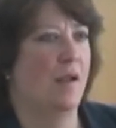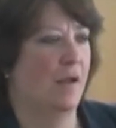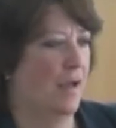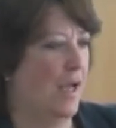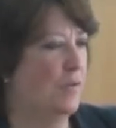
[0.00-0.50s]

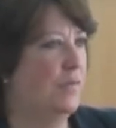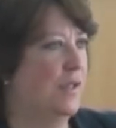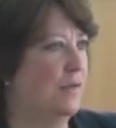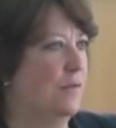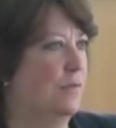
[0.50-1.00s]
had
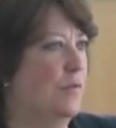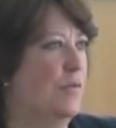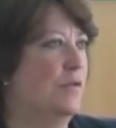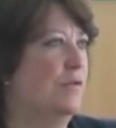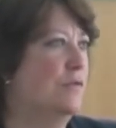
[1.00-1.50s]
been
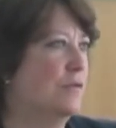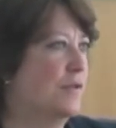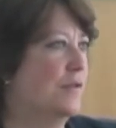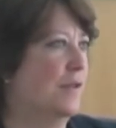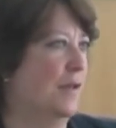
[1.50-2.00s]

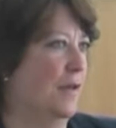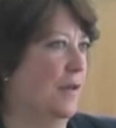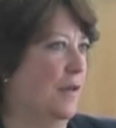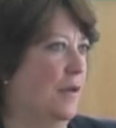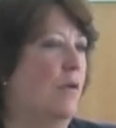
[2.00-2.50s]
reproduced
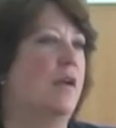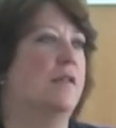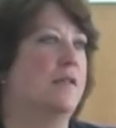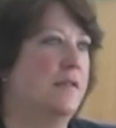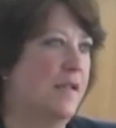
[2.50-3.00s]
quite
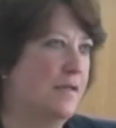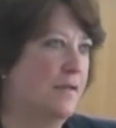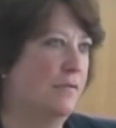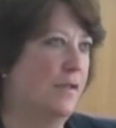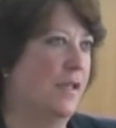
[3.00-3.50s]

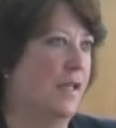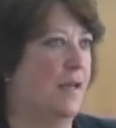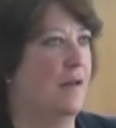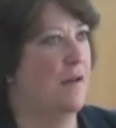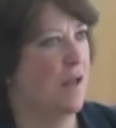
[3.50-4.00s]
extensively
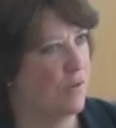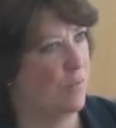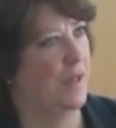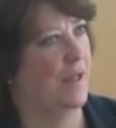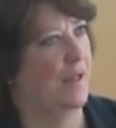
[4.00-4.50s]
in another
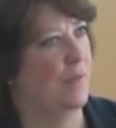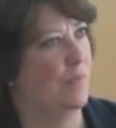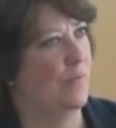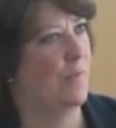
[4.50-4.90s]
play.